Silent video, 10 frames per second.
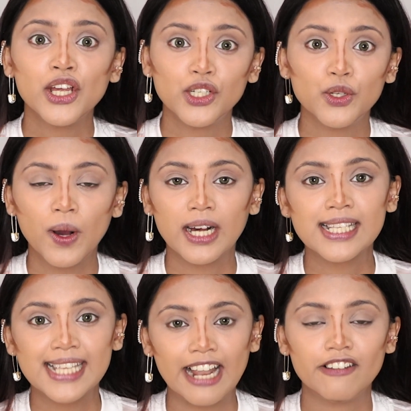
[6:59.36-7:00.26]
do a
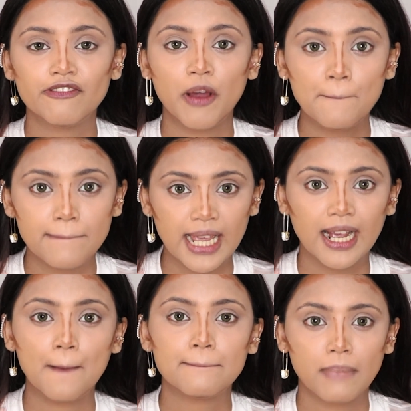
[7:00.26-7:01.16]
self
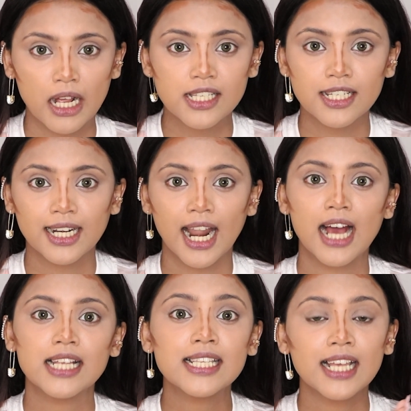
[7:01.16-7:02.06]
makeup
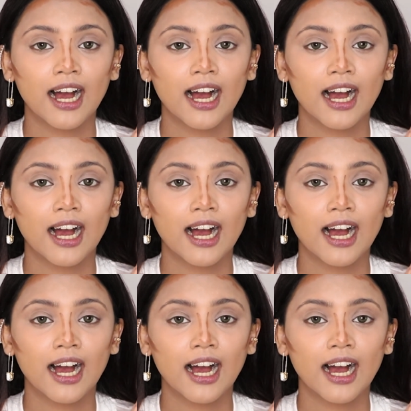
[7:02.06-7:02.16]
masterclass